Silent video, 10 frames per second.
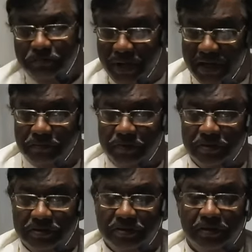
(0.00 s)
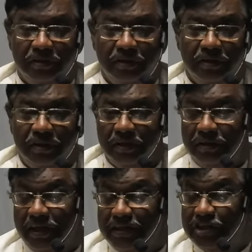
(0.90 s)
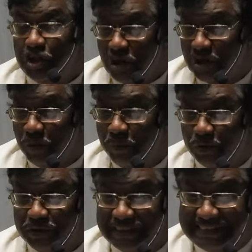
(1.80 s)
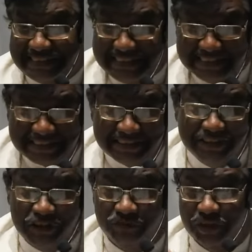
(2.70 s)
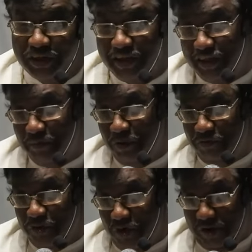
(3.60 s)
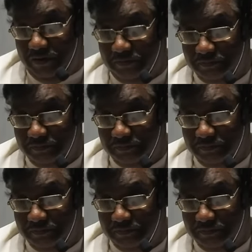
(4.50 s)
parables that talk about the citizens of the kingdom of God.